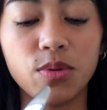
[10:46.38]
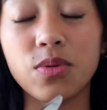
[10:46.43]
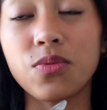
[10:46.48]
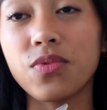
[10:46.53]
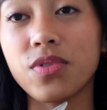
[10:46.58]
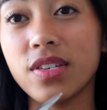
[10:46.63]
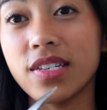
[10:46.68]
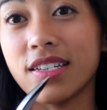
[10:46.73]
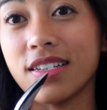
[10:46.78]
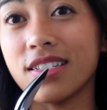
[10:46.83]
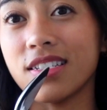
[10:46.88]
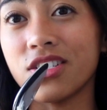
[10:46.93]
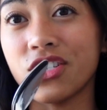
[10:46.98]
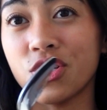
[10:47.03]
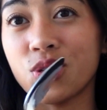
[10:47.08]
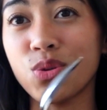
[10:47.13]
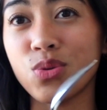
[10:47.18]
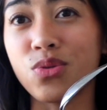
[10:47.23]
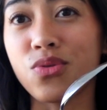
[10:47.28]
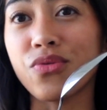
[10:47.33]
been really
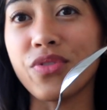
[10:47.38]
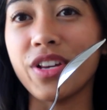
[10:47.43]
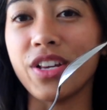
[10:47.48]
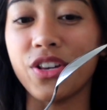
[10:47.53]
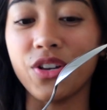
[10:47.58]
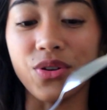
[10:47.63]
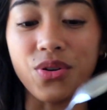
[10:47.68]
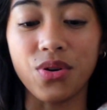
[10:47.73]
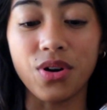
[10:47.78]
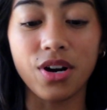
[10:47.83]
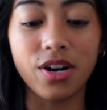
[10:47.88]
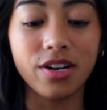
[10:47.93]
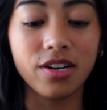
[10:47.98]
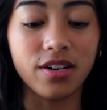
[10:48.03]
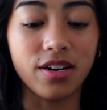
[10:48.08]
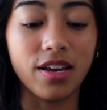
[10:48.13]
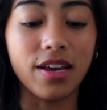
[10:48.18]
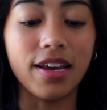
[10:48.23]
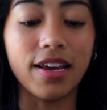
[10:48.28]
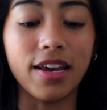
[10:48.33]
into Greek
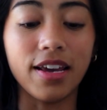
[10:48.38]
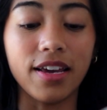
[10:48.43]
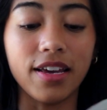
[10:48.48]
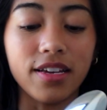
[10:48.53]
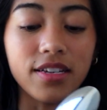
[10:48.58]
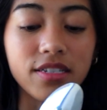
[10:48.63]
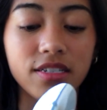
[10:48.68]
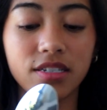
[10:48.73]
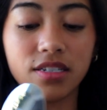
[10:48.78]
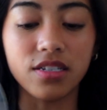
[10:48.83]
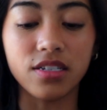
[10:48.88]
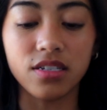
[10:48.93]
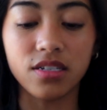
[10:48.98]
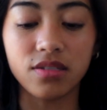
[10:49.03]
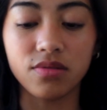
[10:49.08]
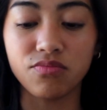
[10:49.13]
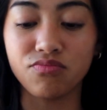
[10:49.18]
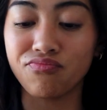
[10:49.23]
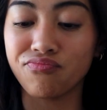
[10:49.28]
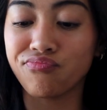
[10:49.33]
yogurt, and
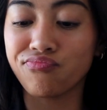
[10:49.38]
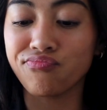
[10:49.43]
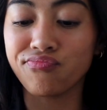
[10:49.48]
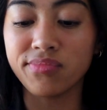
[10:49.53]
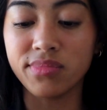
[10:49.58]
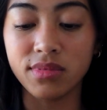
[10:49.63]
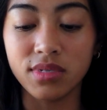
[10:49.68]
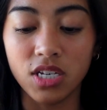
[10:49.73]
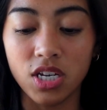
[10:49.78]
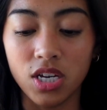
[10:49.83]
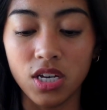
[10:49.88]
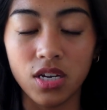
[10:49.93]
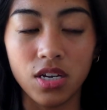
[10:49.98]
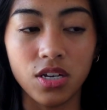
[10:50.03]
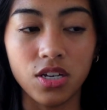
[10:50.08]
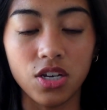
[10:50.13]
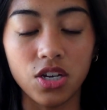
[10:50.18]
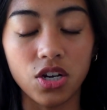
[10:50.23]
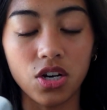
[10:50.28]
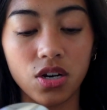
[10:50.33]

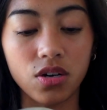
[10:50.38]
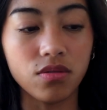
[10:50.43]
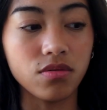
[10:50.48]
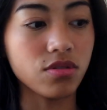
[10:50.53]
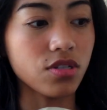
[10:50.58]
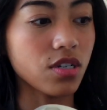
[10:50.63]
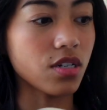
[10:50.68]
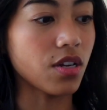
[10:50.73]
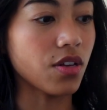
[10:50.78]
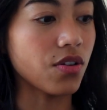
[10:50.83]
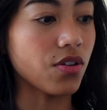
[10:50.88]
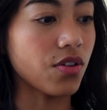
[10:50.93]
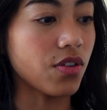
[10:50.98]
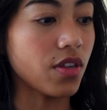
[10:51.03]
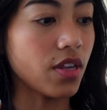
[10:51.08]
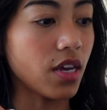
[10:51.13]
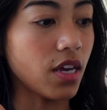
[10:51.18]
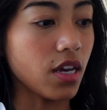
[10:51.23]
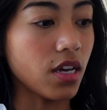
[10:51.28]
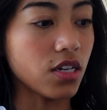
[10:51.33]
you know, it's another
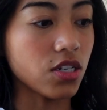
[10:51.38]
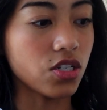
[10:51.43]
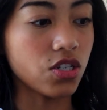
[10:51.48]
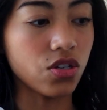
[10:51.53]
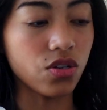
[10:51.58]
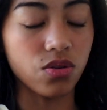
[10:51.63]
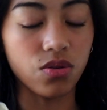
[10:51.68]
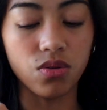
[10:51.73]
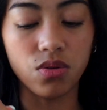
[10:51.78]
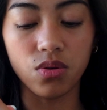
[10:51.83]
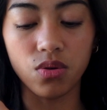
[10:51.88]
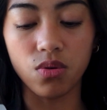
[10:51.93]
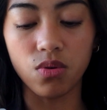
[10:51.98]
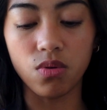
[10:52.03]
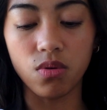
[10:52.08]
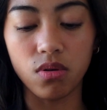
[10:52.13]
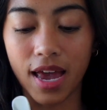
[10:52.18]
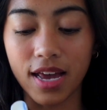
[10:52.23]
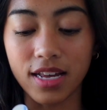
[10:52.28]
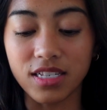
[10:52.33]
thing
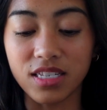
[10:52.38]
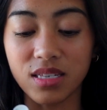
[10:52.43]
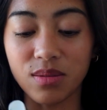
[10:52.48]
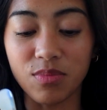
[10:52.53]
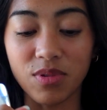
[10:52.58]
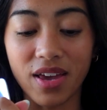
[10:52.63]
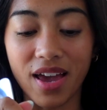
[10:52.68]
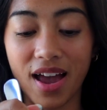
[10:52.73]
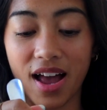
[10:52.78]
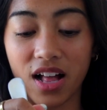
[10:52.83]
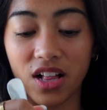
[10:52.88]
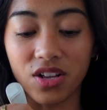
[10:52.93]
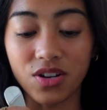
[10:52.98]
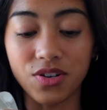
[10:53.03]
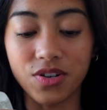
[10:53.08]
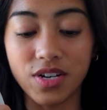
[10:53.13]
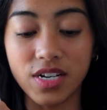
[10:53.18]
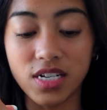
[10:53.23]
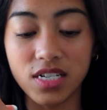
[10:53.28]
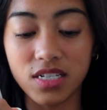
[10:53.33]
to add some
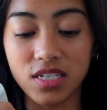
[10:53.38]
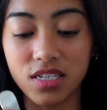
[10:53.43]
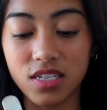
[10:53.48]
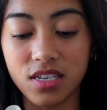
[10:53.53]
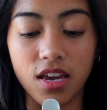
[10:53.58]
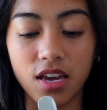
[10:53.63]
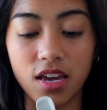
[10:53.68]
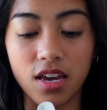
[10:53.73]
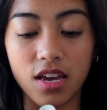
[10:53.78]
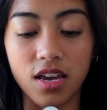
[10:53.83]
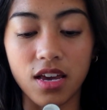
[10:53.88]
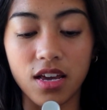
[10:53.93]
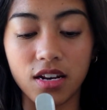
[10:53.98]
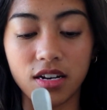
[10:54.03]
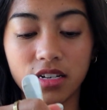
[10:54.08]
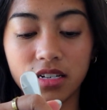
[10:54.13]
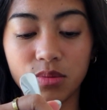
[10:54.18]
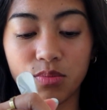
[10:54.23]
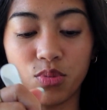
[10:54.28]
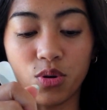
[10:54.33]
calories
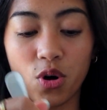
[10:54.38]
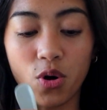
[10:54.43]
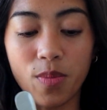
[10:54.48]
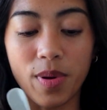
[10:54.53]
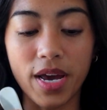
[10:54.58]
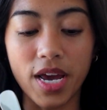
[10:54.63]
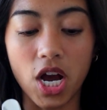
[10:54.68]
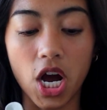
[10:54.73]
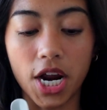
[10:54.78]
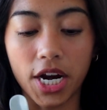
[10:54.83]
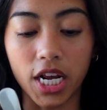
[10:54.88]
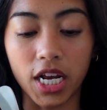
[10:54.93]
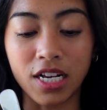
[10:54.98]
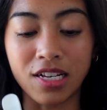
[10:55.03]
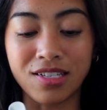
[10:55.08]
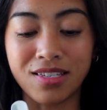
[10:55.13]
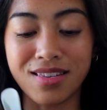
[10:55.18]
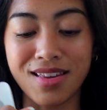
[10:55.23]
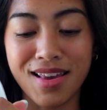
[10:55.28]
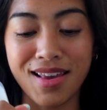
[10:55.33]
and
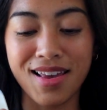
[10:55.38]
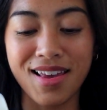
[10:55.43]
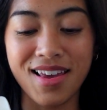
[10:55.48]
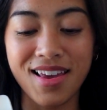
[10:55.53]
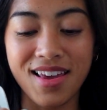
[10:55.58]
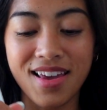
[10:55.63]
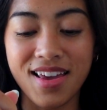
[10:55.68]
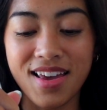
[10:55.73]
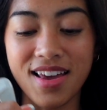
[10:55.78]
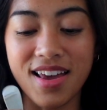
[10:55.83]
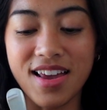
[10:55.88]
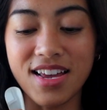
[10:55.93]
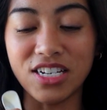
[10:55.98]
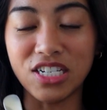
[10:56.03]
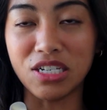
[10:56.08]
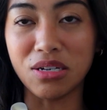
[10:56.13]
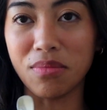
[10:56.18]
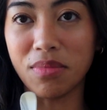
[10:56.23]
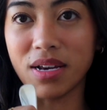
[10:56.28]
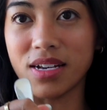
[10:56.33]
probiotics
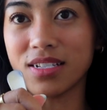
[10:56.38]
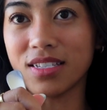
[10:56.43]
into my